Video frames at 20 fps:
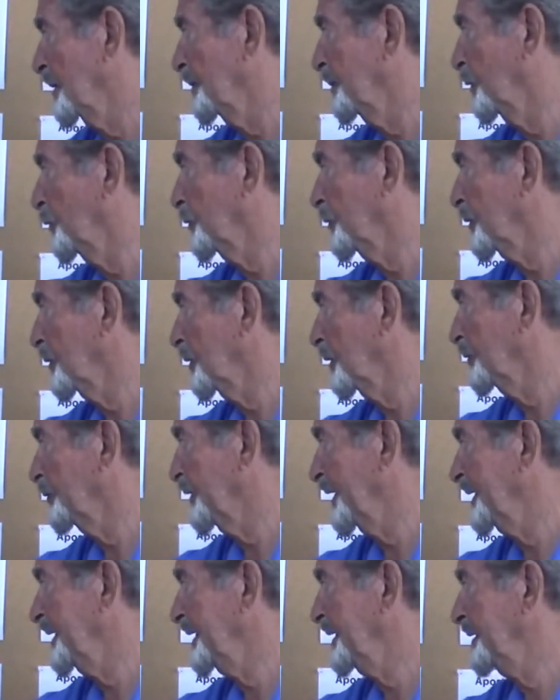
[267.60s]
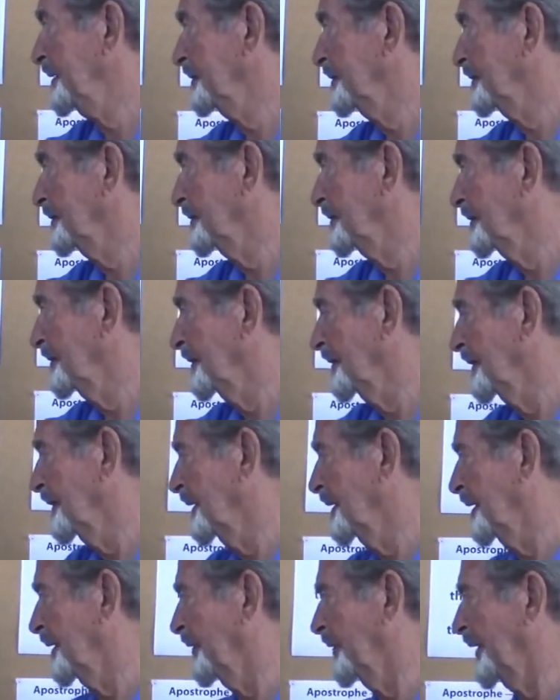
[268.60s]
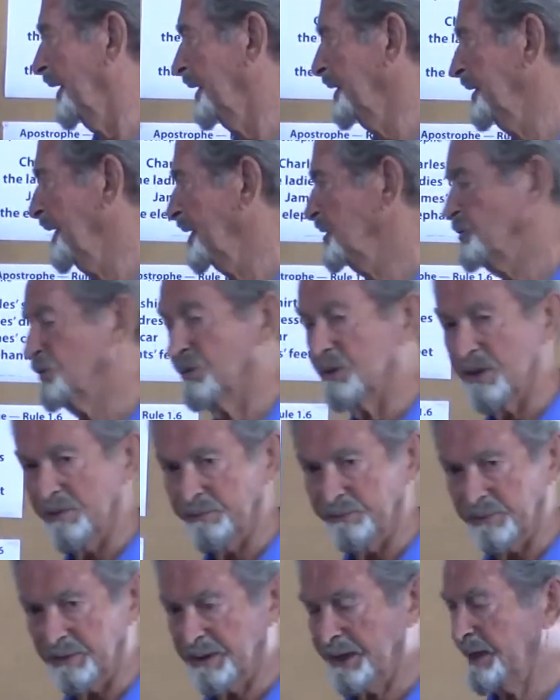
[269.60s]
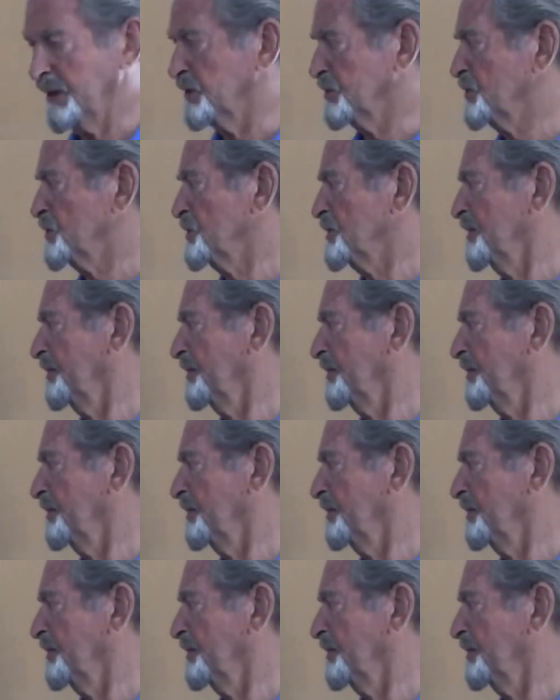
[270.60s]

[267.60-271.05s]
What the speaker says: plural already, then that's a different case.